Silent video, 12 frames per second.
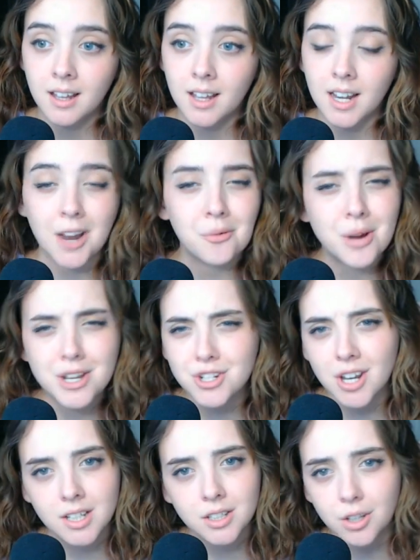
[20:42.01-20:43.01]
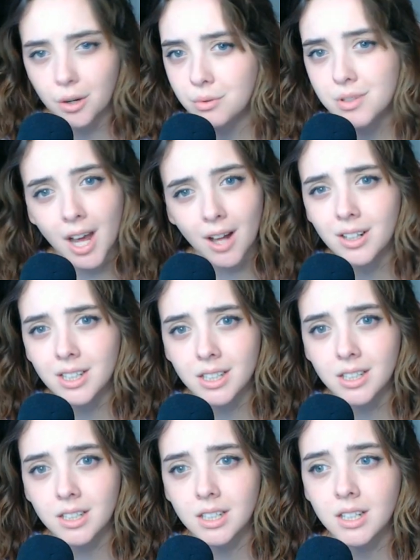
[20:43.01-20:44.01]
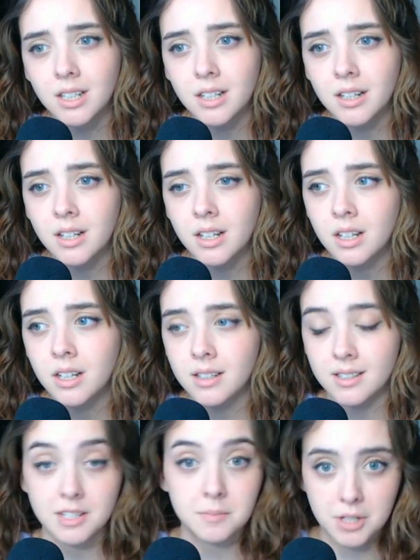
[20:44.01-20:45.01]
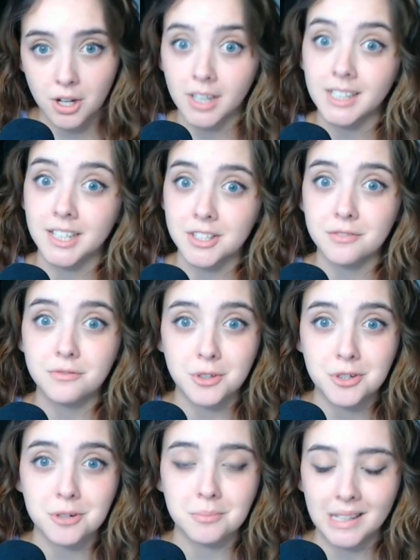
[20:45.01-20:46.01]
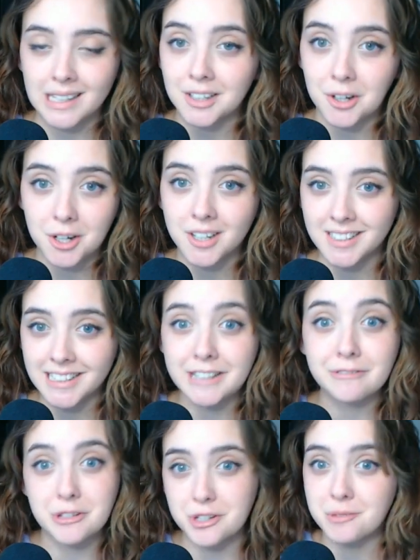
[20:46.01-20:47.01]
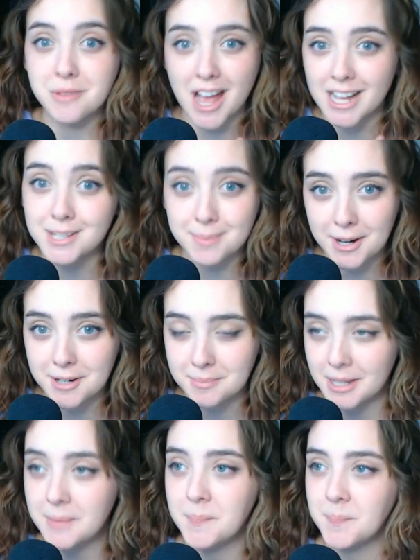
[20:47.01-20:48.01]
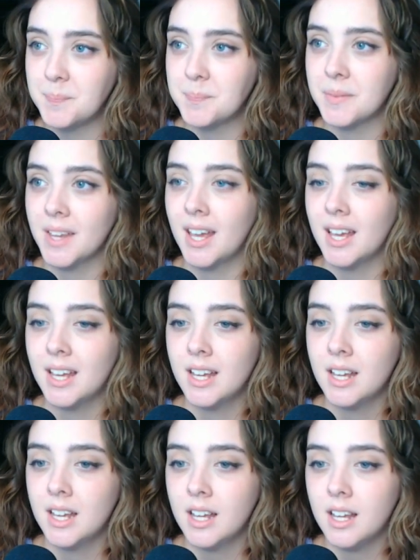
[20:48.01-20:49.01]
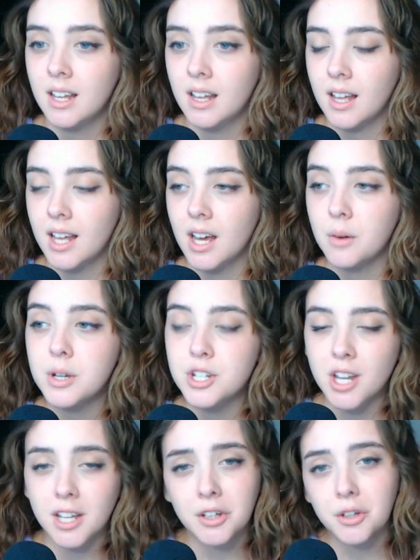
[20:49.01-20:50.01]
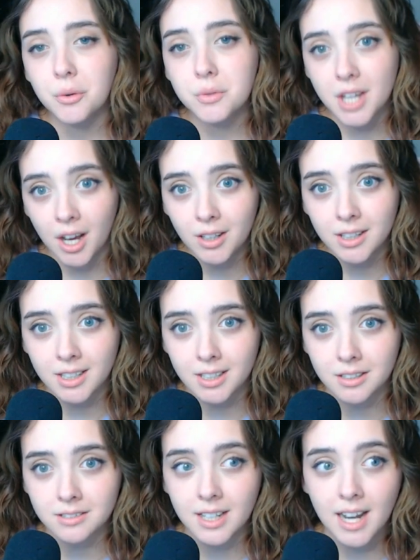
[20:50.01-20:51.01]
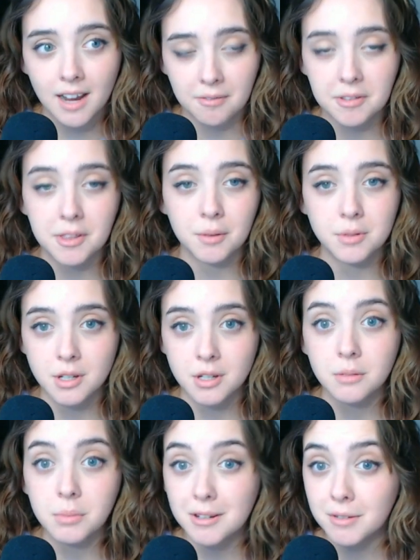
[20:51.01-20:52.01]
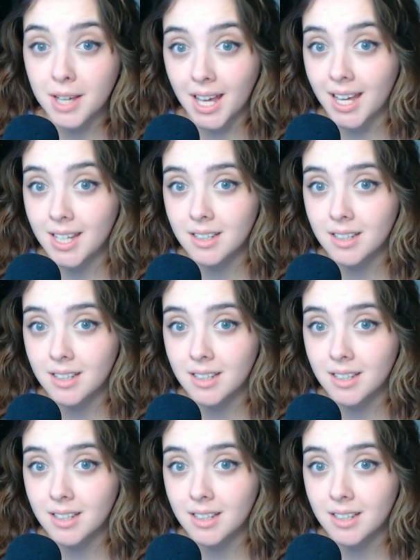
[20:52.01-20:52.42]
And I wish I could go tell her. This is me talking as the future me, the future me I aspire to be. I wish I could go tell her that everything was going to be okay.